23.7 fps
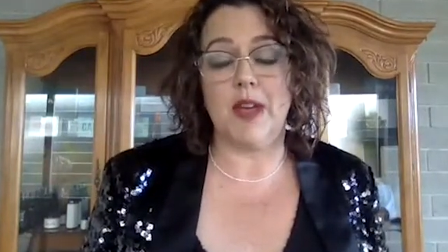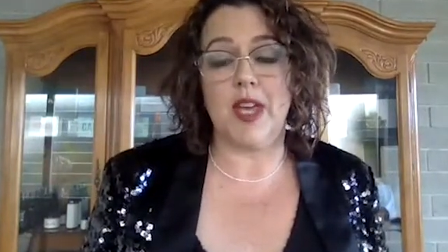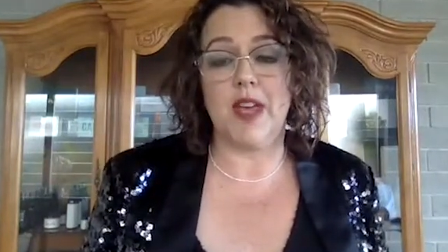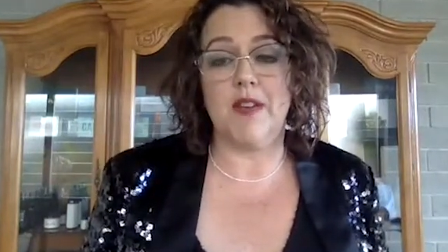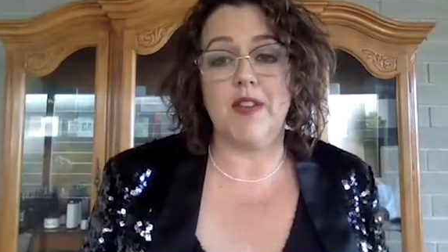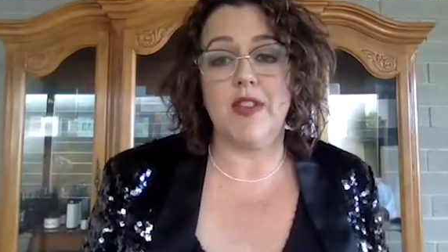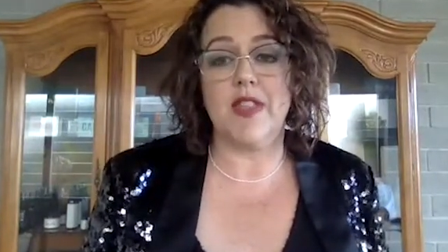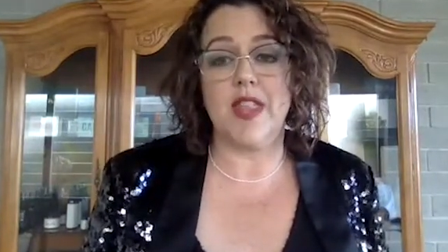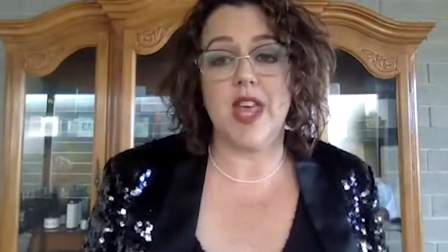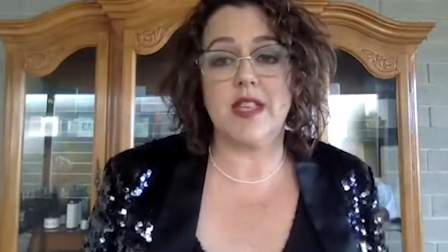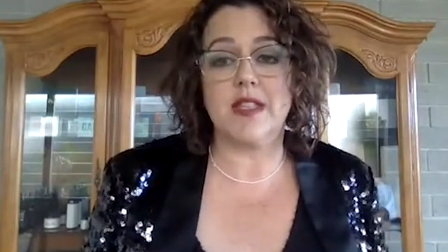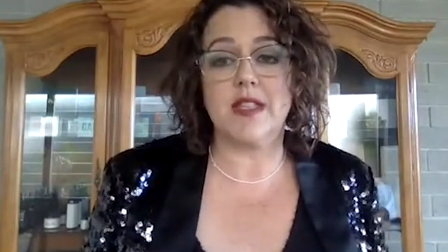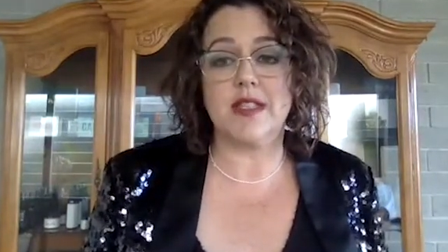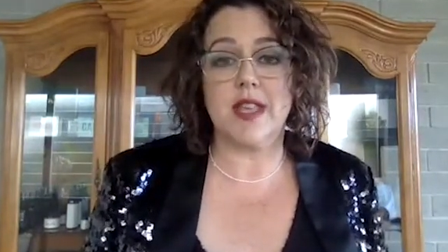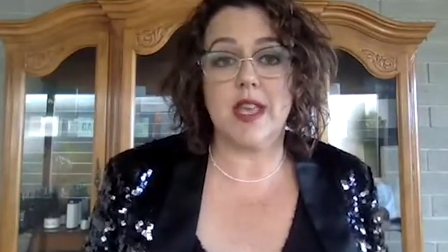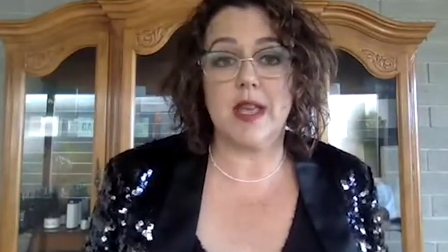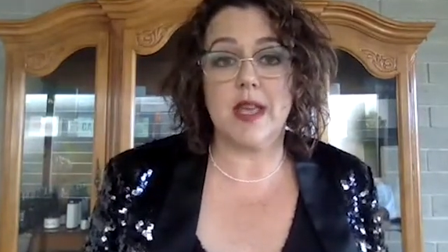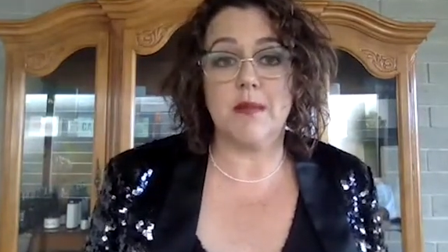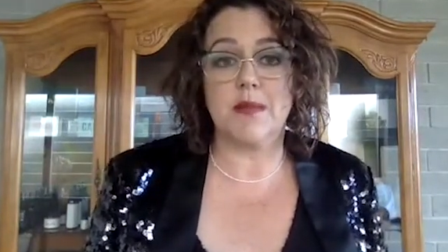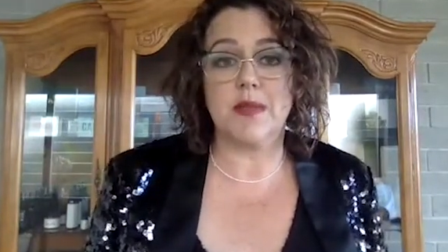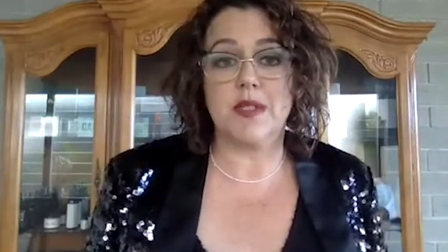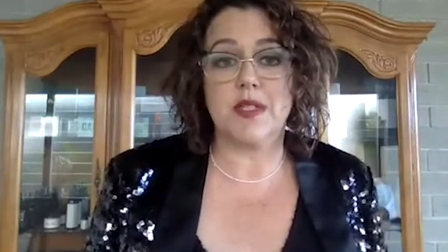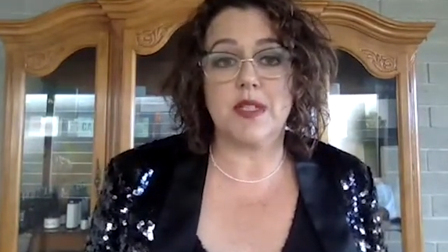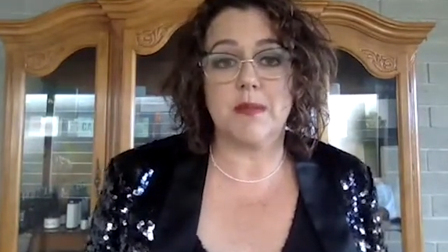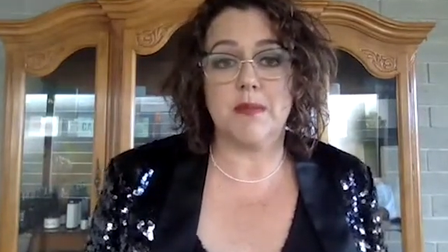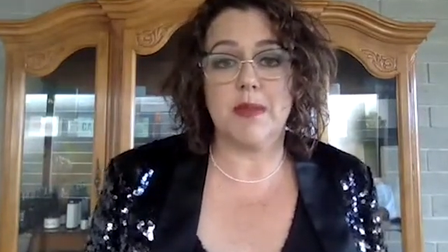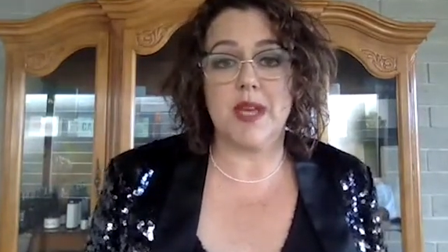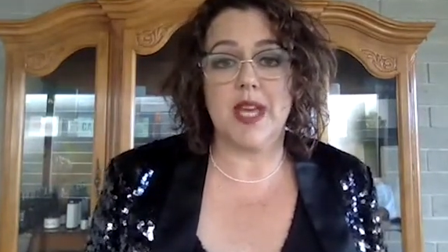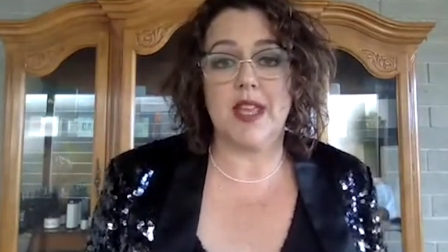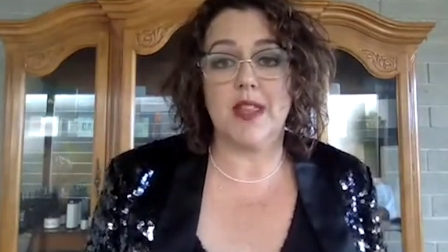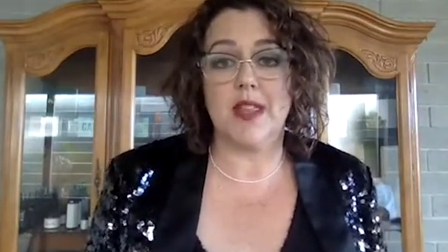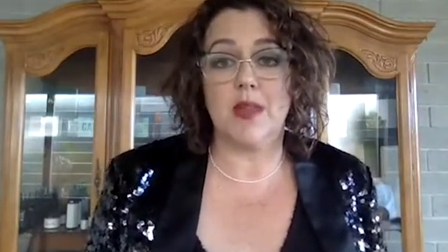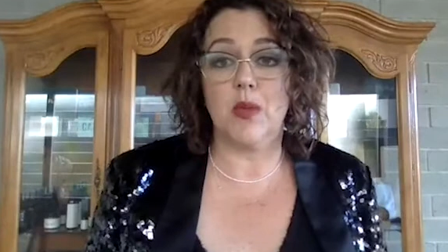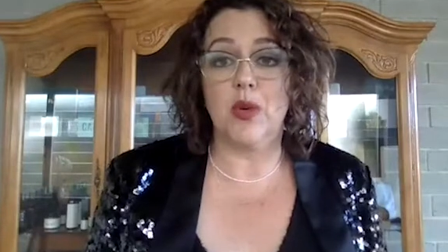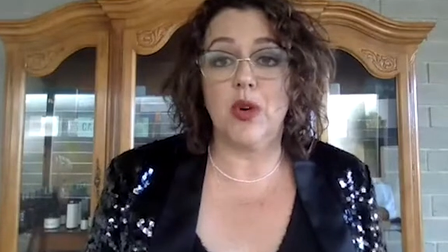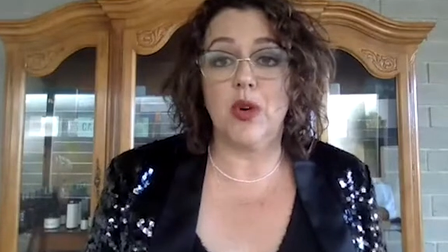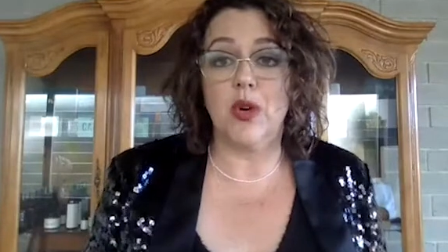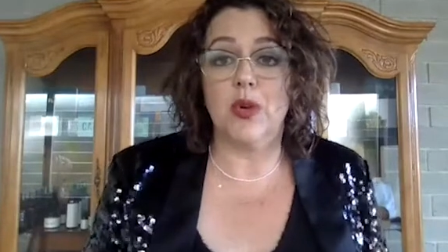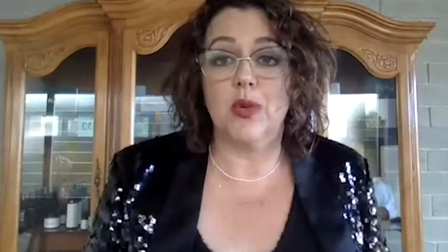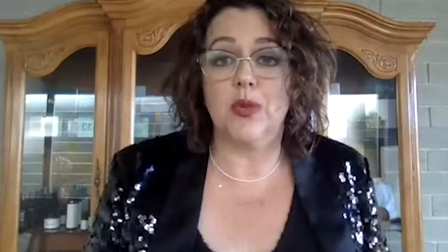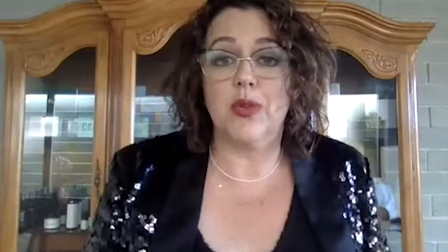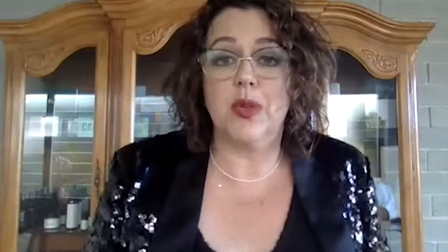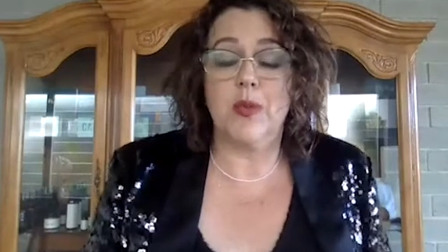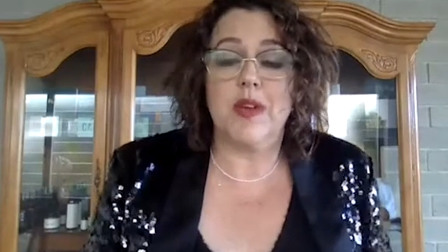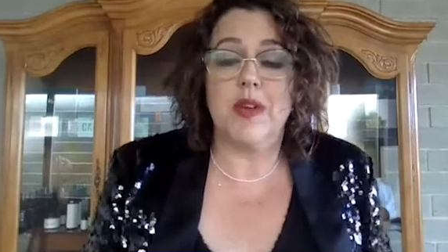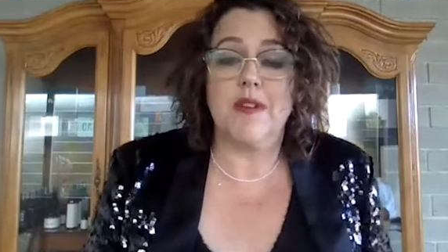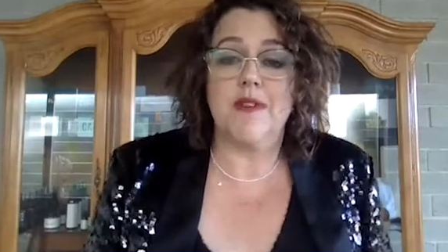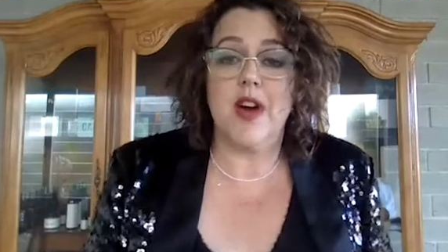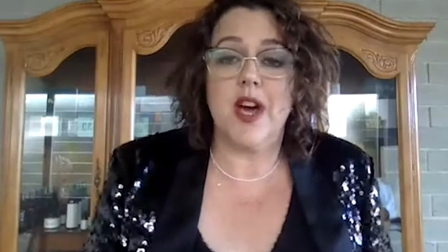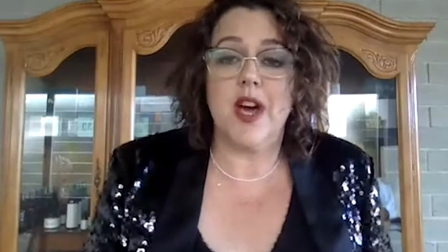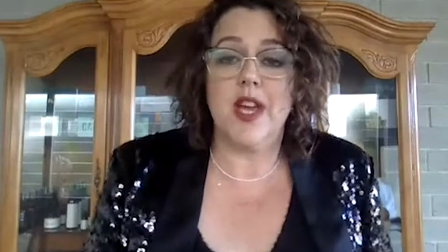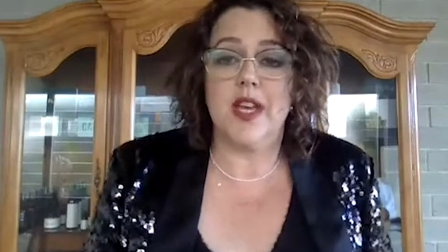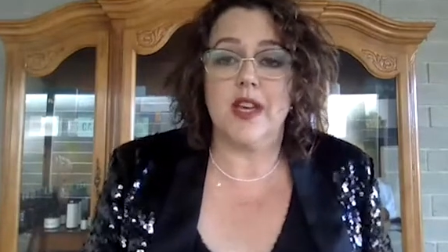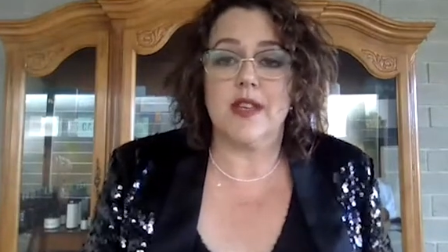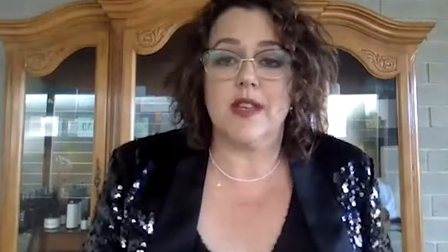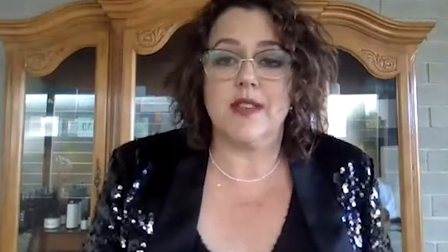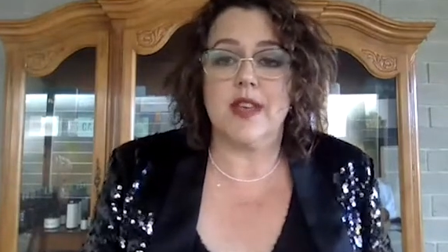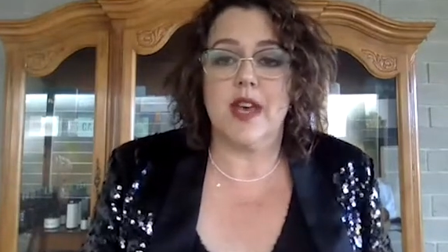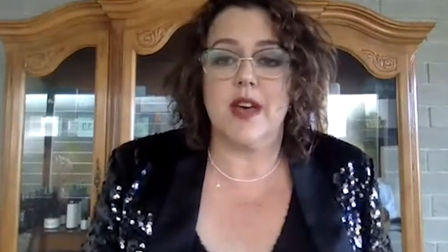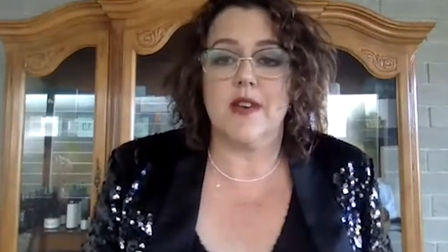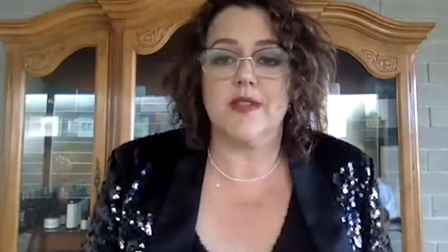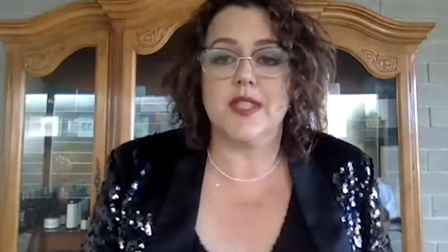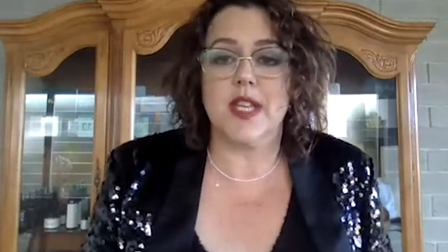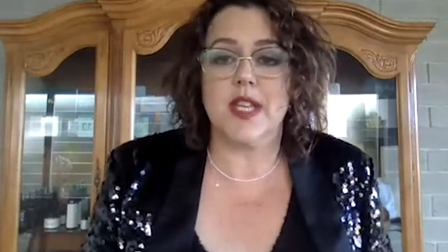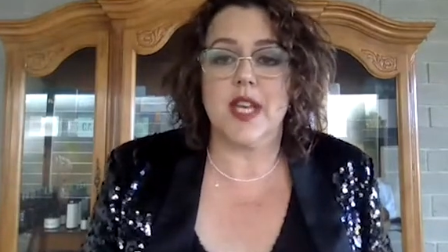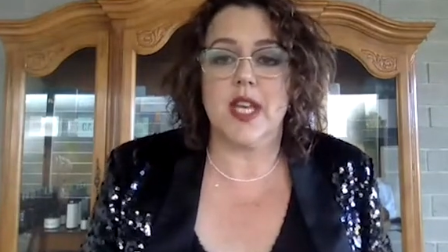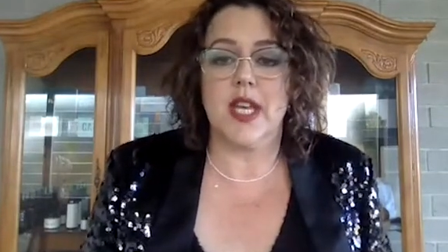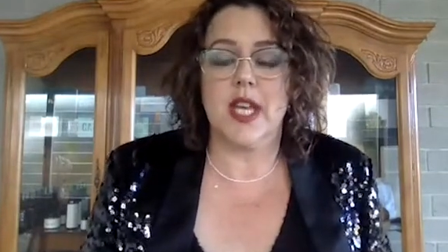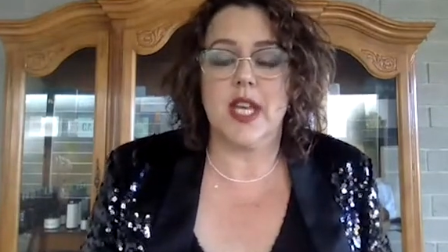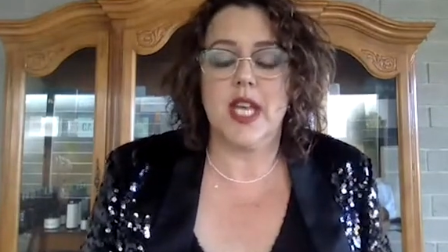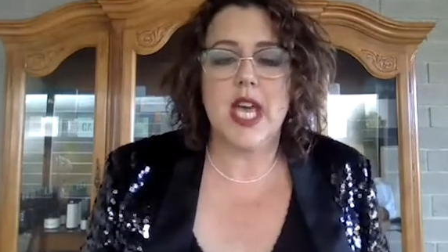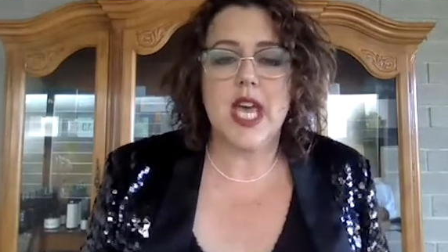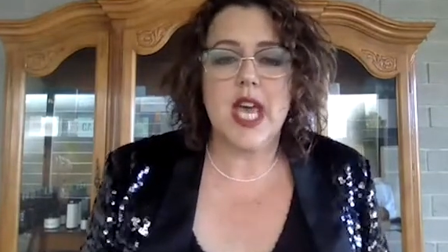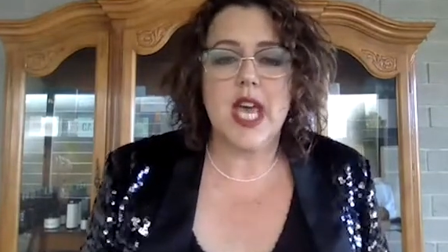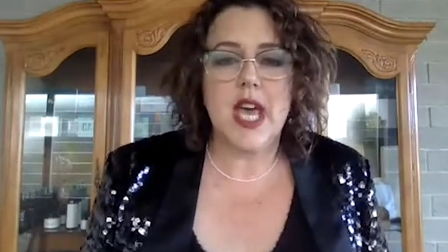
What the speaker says: given that seems to be the world that we find ourselves in, and